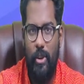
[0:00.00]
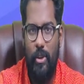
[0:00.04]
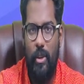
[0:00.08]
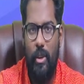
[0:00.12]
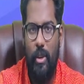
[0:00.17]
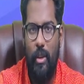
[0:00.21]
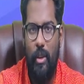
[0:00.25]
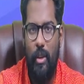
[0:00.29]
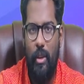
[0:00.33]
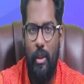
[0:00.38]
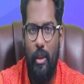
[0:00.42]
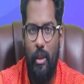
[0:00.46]
but
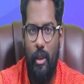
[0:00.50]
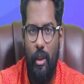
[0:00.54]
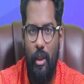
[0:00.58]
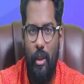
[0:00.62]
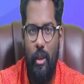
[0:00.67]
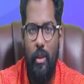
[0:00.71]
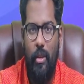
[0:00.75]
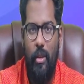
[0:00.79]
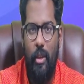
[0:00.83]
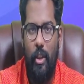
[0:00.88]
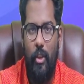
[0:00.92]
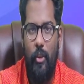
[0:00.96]
still
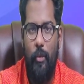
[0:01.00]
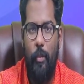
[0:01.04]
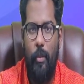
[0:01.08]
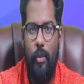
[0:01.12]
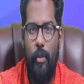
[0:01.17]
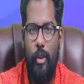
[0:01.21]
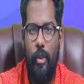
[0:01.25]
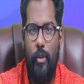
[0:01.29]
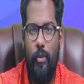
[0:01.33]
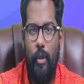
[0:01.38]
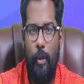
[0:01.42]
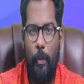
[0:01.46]
these
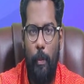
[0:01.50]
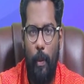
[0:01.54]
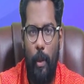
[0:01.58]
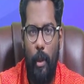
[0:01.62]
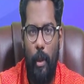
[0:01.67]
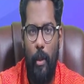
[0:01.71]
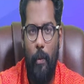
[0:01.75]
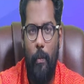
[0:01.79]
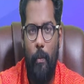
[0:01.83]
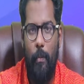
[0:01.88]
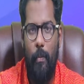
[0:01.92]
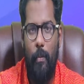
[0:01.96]
expenses will
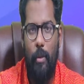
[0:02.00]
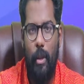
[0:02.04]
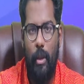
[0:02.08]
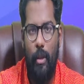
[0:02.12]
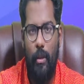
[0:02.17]
pile up,